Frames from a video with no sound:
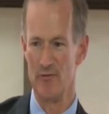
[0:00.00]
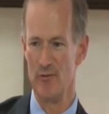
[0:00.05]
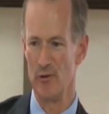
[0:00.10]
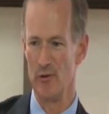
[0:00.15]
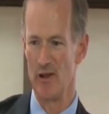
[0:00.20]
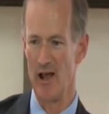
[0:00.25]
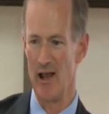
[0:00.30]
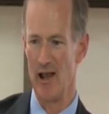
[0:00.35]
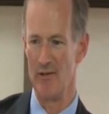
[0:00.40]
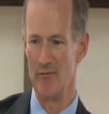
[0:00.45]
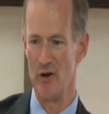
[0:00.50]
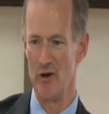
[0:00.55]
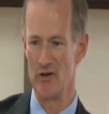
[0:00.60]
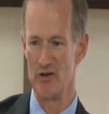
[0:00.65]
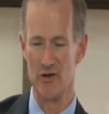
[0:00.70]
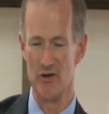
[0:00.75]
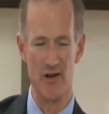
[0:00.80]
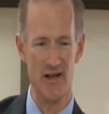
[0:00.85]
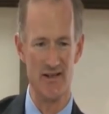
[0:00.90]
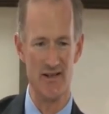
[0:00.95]
full colour
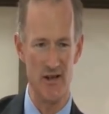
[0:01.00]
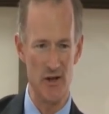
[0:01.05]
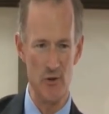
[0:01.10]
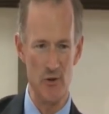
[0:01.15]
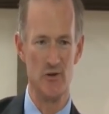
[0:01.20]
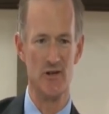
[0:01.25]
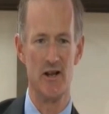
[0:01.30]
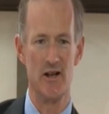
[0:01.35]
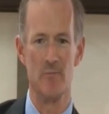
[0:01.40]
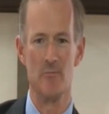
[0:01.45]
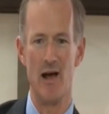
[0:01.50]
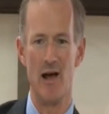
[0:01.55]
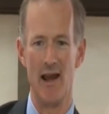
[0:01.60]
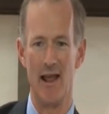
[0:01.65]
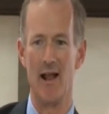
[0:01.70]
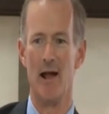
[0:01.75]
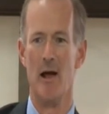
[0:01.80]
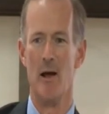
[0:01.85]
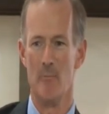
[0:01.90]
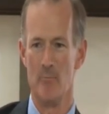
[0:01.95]
version. It's hugely
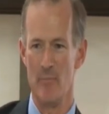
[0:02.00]
compelling.